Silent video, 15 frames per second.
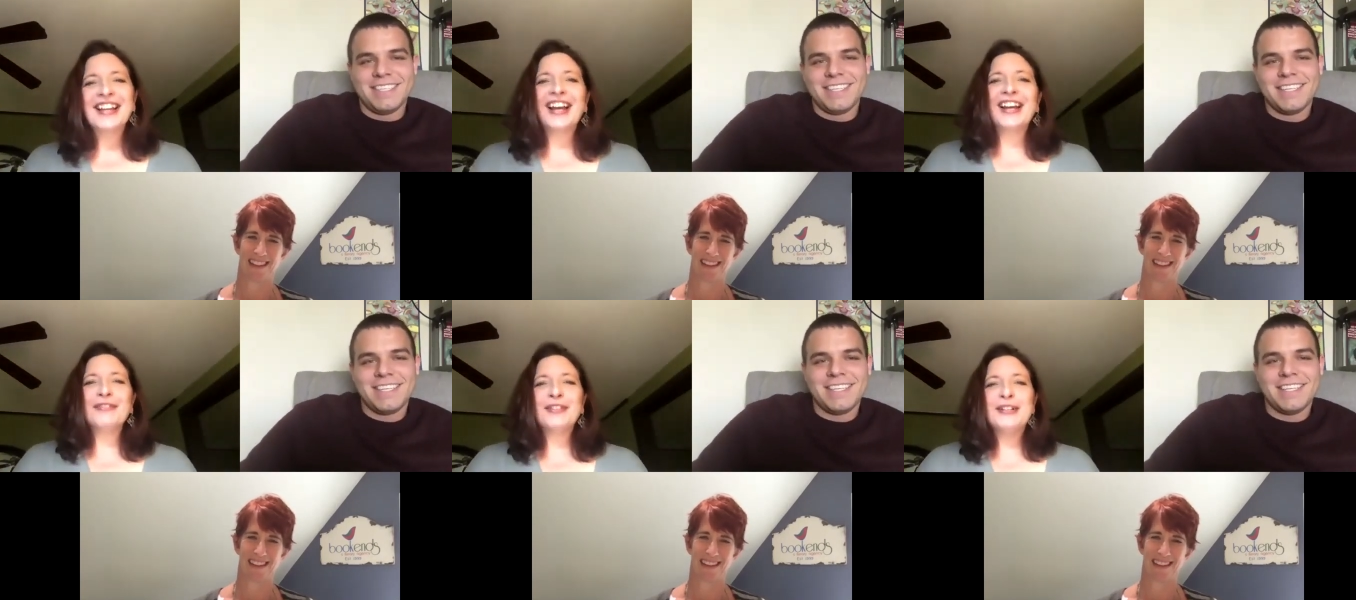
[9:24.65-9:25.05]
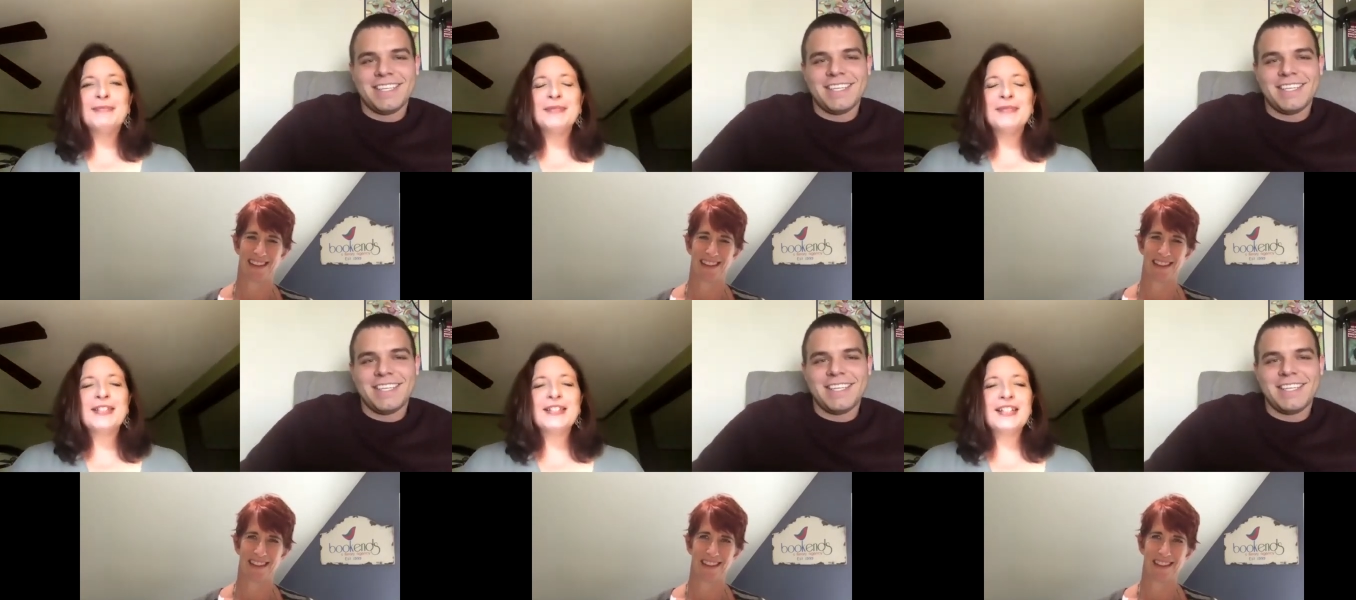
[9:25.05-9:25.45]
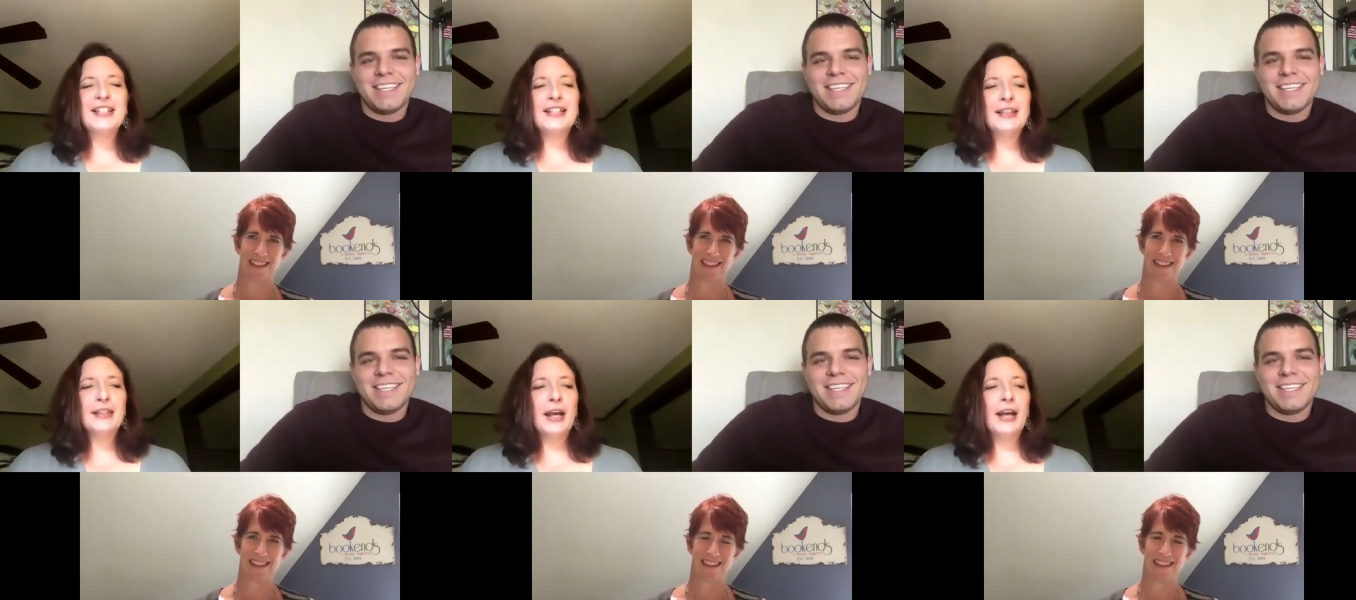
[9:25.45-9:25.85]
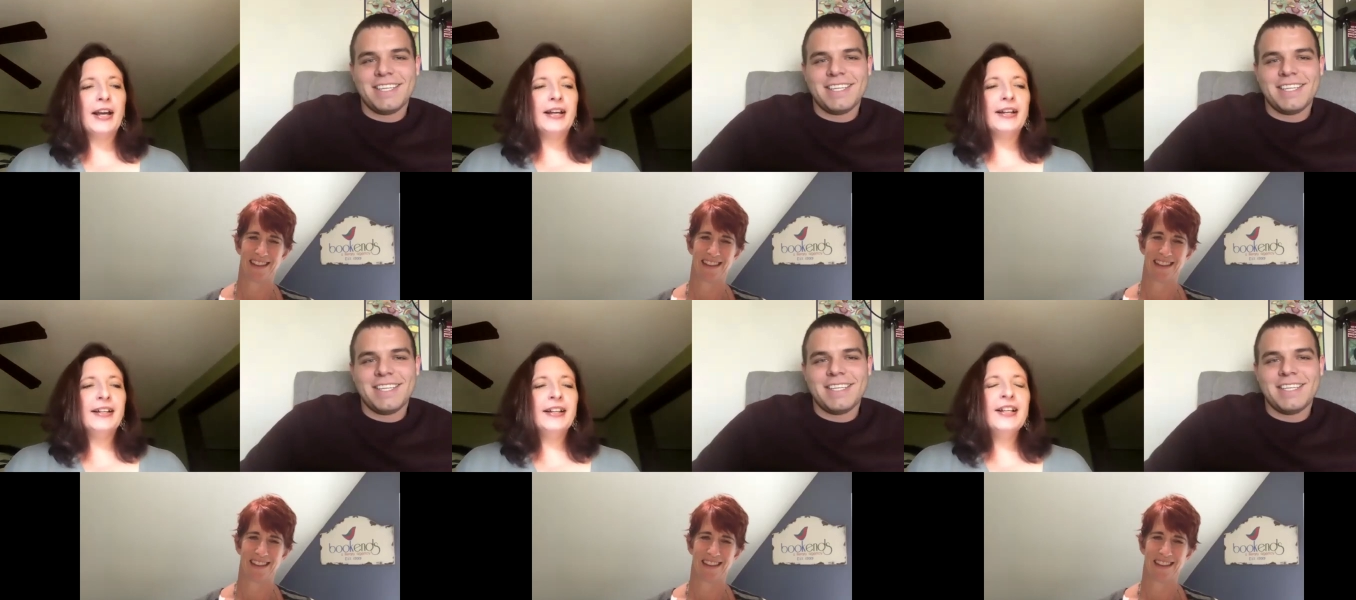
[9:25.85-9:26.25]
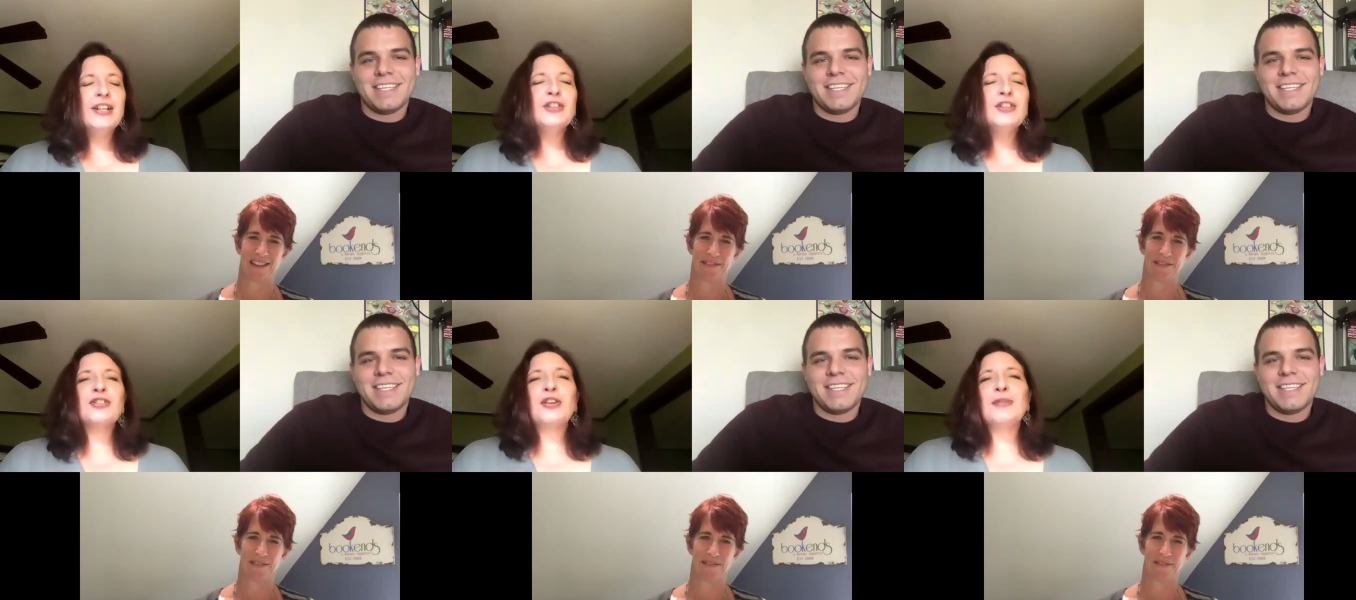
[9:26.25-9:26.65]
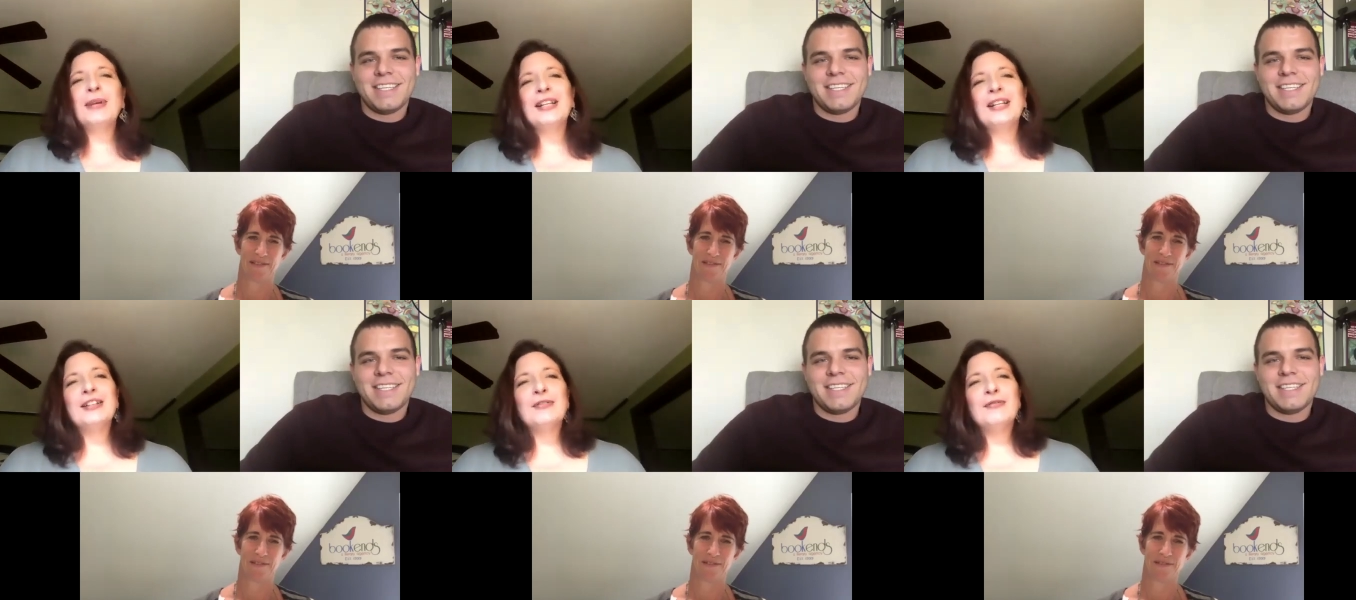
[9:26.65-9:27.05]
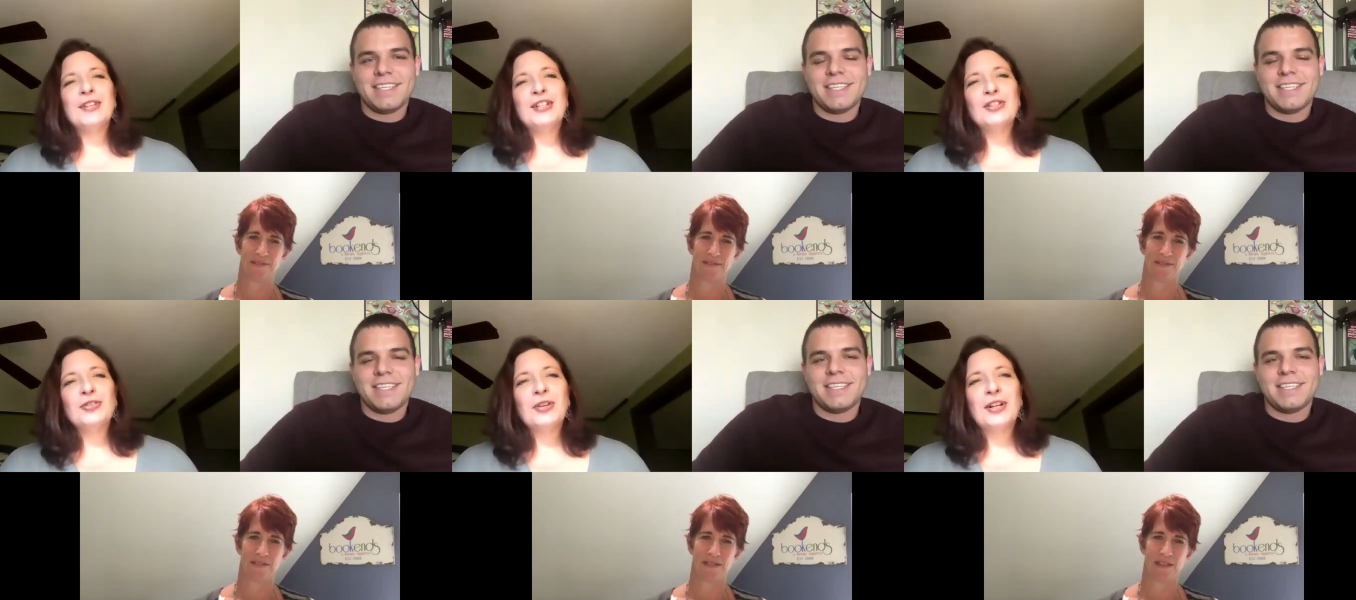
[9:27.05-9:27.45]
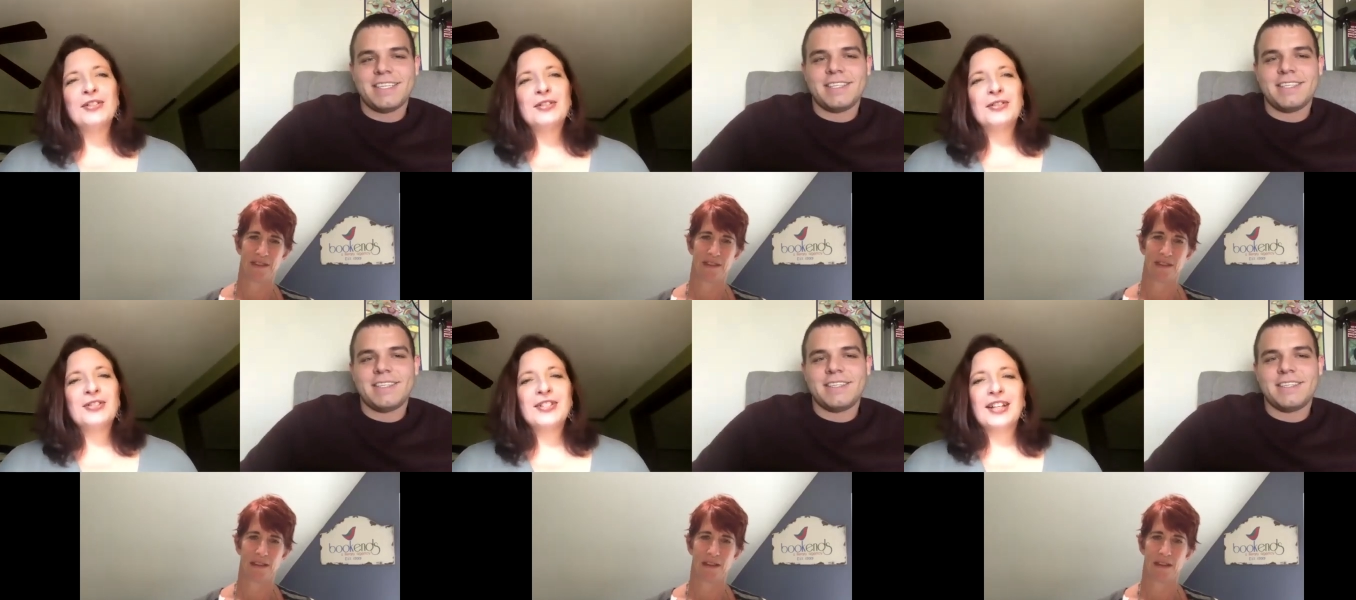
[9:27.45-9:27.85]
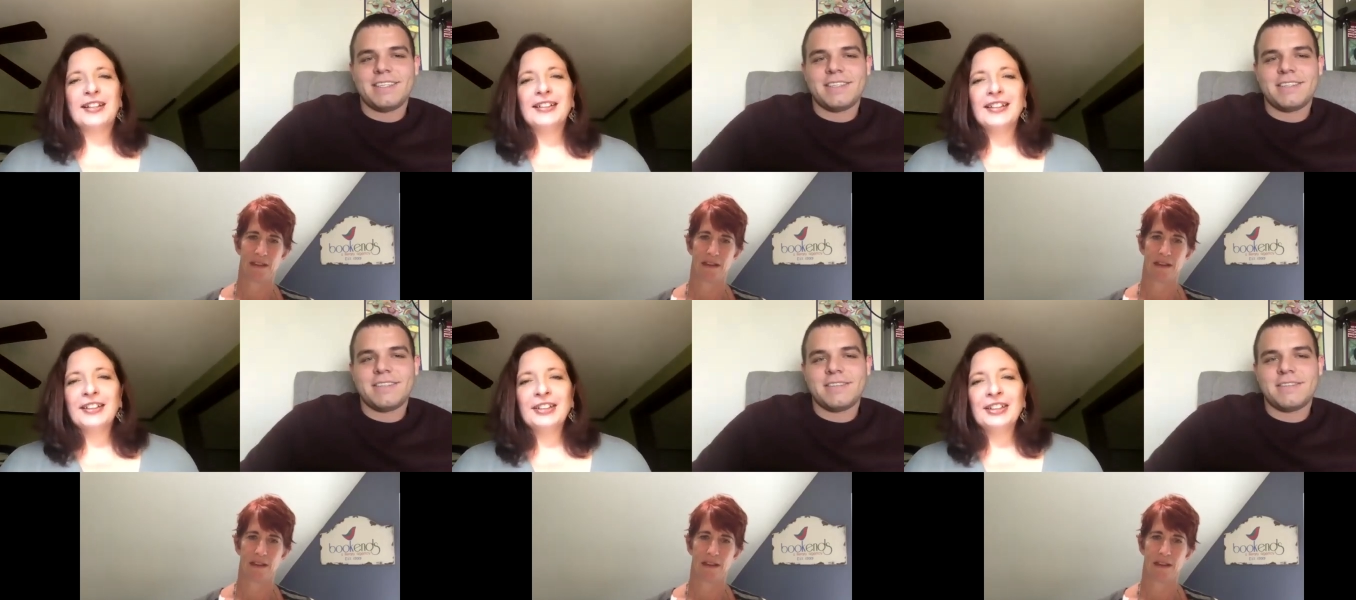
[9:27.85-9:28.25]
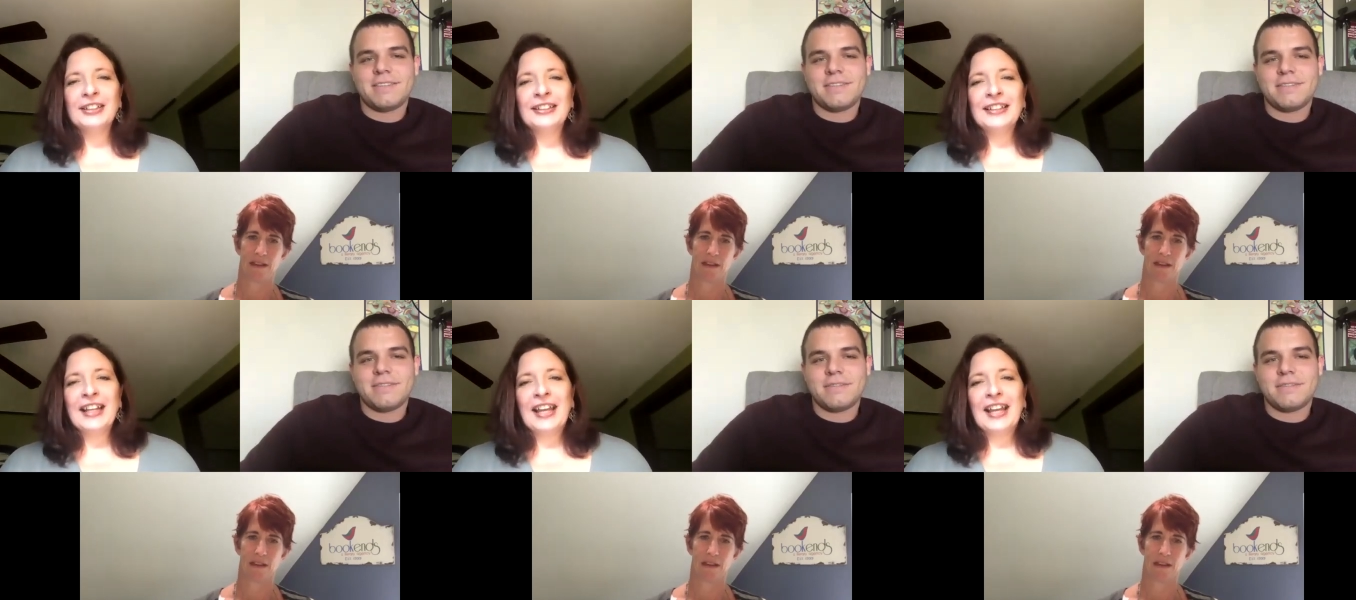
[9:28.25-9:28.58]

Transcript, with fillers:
Speaker 1: I've come to see that so many of these trends are cyclical,